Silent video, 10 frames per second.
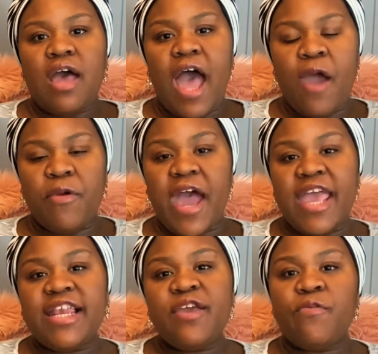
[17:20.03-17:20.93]
I will
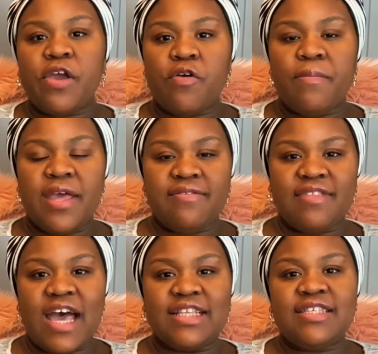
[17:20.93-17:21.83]
highly recommend
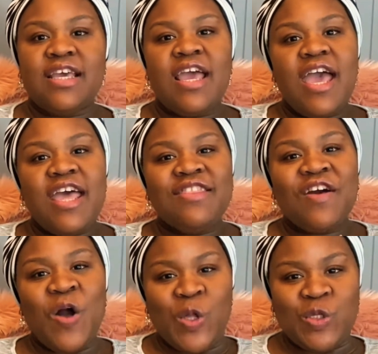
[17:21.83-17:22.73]
that. And
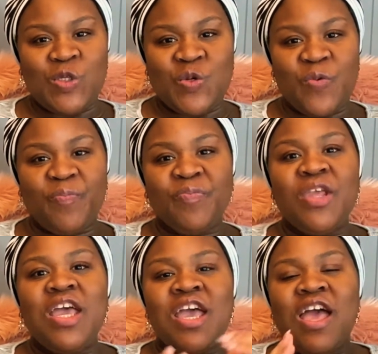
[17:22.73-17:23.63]
also,
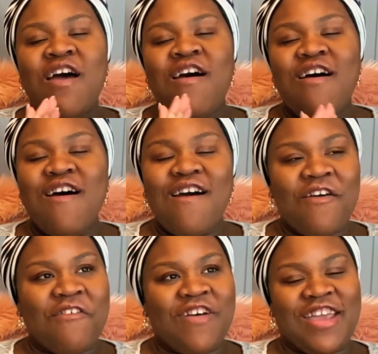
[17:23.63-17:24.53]

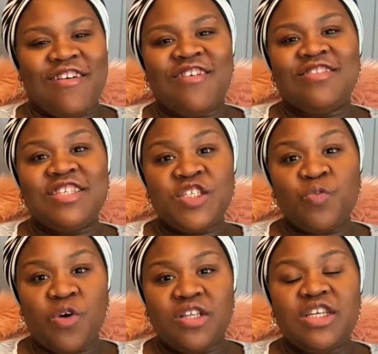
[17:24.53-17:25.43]
oh my god, this
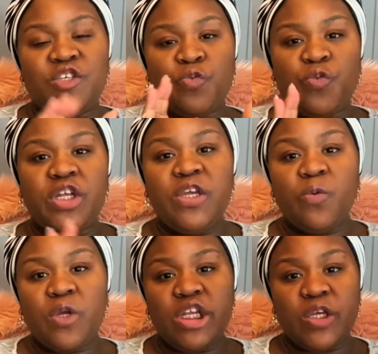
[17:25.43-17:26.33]
one is really
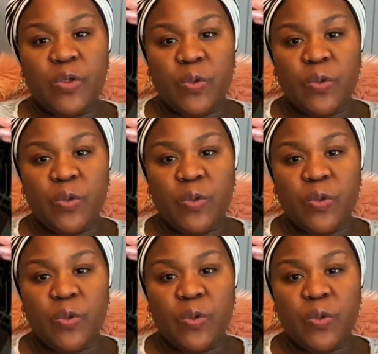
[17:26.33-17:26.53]
really good,